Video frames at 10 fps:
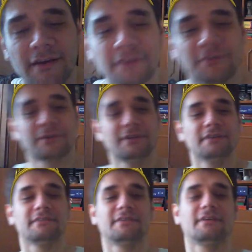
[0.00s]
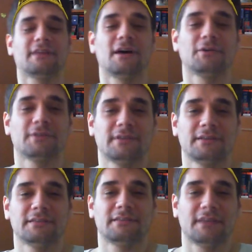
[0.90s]
for these
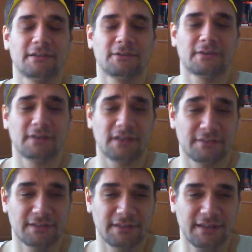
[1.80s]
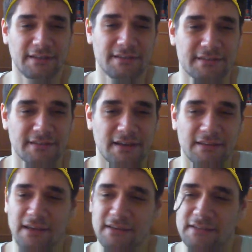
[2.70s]
6,010 or 11 days,
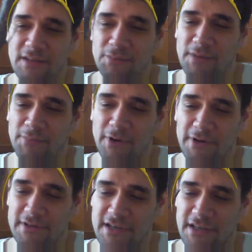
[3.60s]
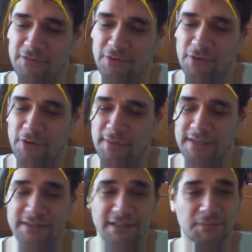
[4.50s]
and I deeply apologize for all
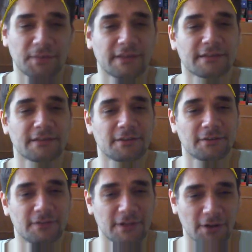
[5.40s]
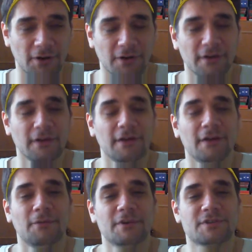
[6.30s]
my trespassings of the law
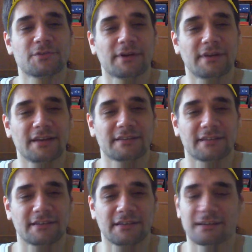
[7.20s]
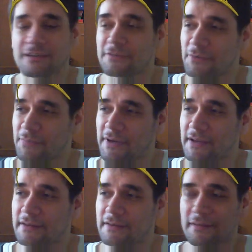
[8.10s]
which were necessary for
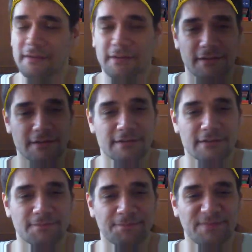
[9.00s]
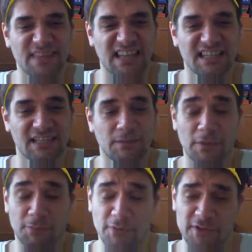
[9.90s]
breaking the curse. And I
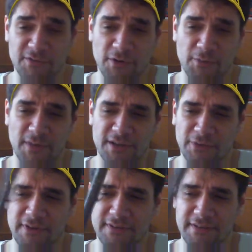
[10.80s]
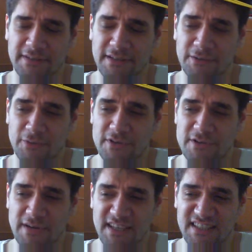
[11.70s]
deeply apologize for my swears and threats which
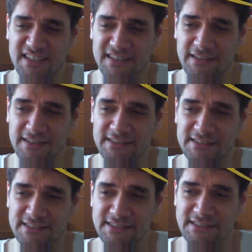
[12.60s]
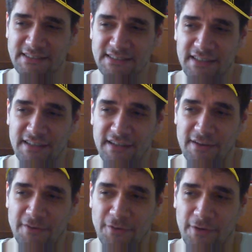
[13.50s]
are necessary
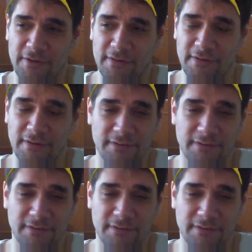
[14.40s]
for